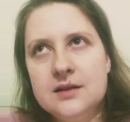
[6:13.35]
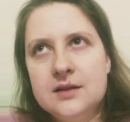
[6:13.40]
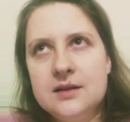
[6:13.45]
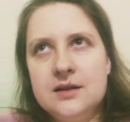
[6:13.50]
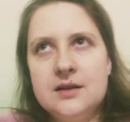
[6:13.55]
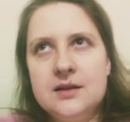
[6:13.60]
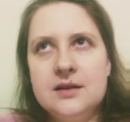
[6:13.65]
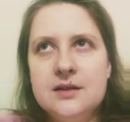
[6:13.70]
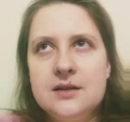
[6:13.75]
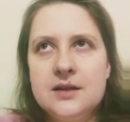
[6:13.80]

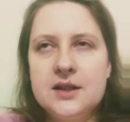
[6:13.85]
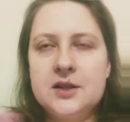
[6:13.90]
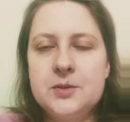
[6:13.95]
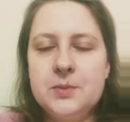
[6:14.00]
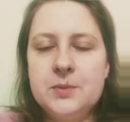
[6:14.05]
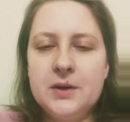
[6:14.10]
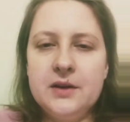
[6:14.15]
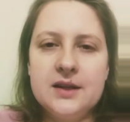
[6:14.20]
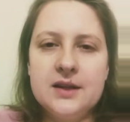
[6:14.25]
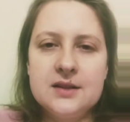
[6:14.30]
uh,
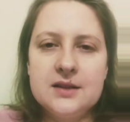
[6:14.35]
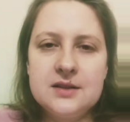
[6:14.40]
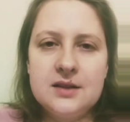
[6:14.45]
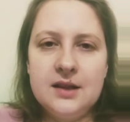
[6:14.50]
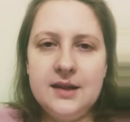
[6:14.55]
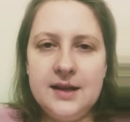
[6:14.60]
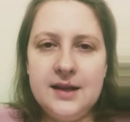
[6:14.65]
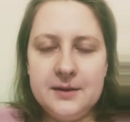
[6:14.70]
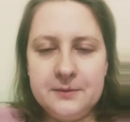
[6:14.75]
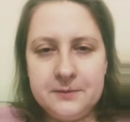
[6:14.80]
experience
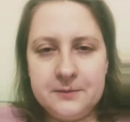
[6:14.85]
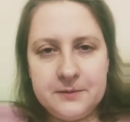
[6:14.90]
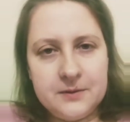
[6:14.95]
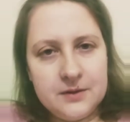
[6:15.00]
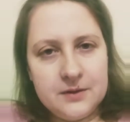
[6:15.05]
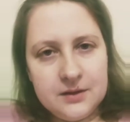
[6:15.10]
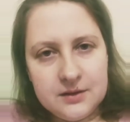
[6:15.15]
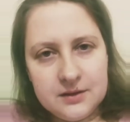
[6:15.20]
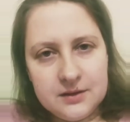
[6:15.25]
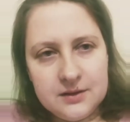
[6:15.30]
love
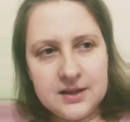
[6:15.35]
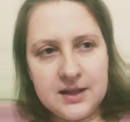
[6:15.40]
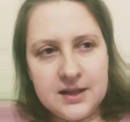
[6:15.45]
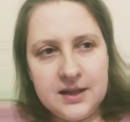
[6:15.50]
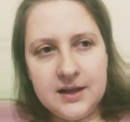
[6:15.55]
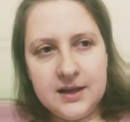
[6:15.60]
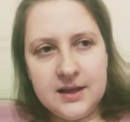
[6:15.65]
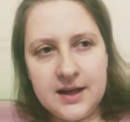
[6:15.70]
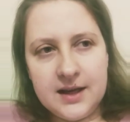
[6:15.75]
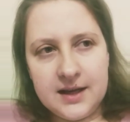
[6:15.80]
that
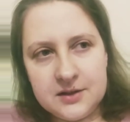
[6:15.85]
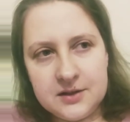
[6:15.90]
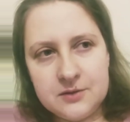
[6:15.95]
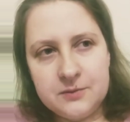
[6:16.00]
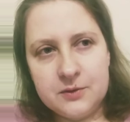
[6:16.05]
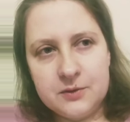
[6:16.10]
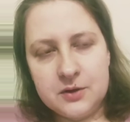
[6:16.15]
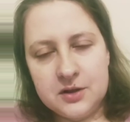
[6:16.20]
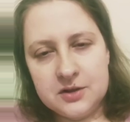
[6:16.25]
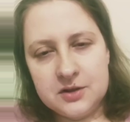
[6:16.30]
he has
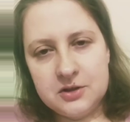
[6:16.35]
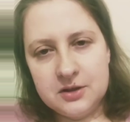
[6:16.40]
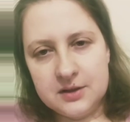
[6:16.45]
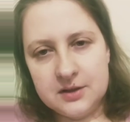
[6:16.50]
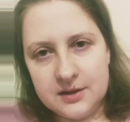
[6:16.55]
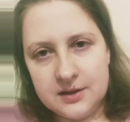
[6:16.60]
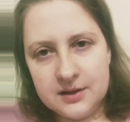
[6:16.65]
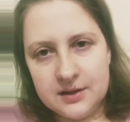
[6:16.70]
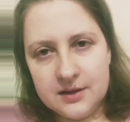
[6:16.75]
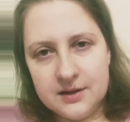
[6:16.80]
for his
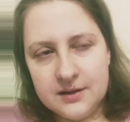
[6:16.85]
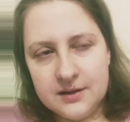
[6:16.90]
children.